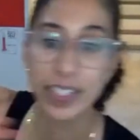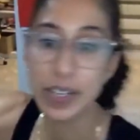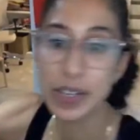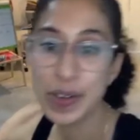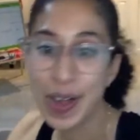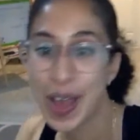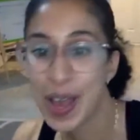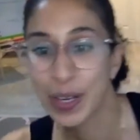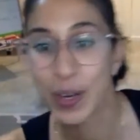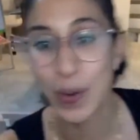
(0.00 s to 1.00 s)
two,
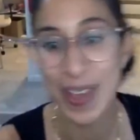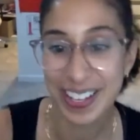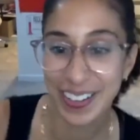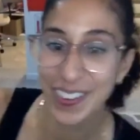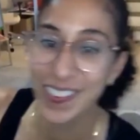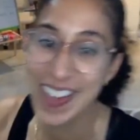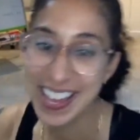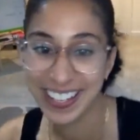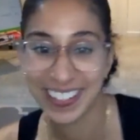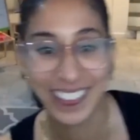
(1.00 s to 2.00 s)
quick, quick,
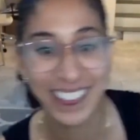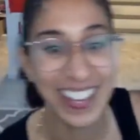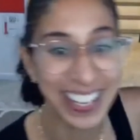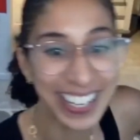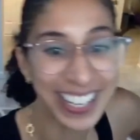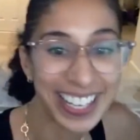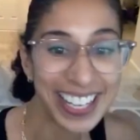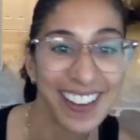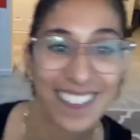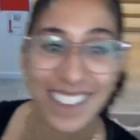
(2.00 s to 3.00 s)
quick.
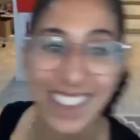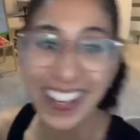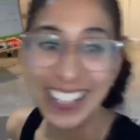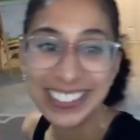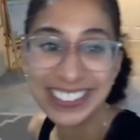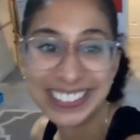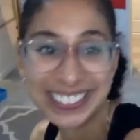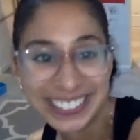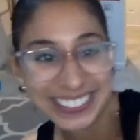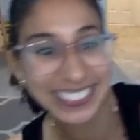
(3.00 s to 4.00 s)
One,
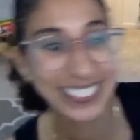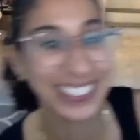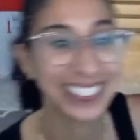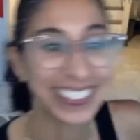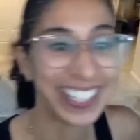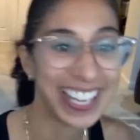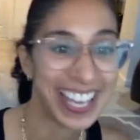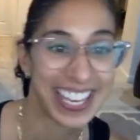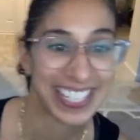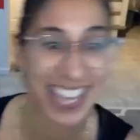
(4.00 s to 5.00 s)
two.
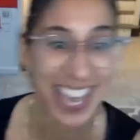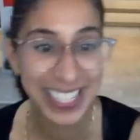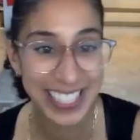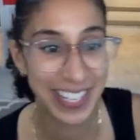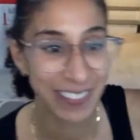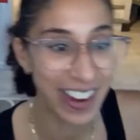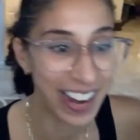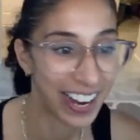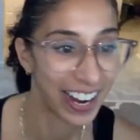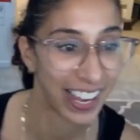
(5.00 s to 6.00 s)
That's
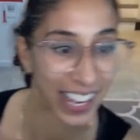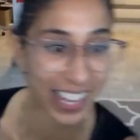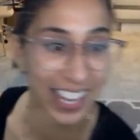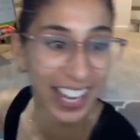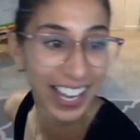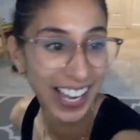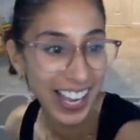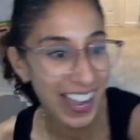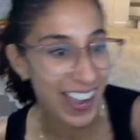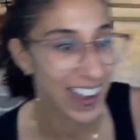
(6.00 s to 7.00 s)
Tamara.
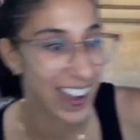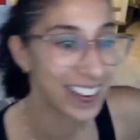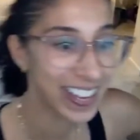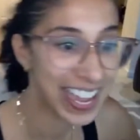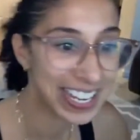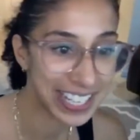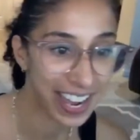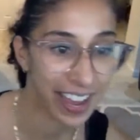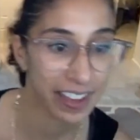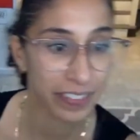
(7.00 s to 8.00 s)
Okay,
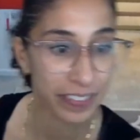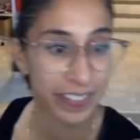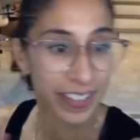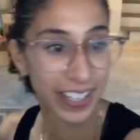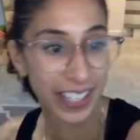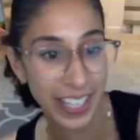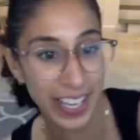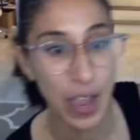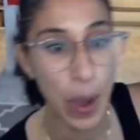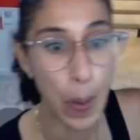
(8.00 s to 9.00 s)
Jess.
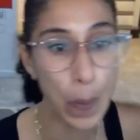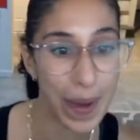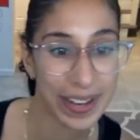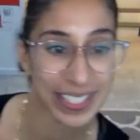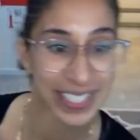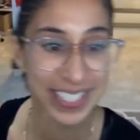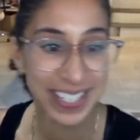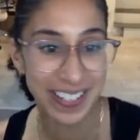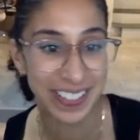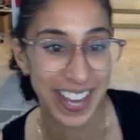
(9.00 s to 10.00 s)
One,
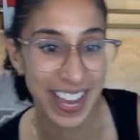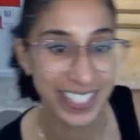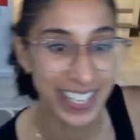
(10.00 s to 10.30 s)
two. Nice,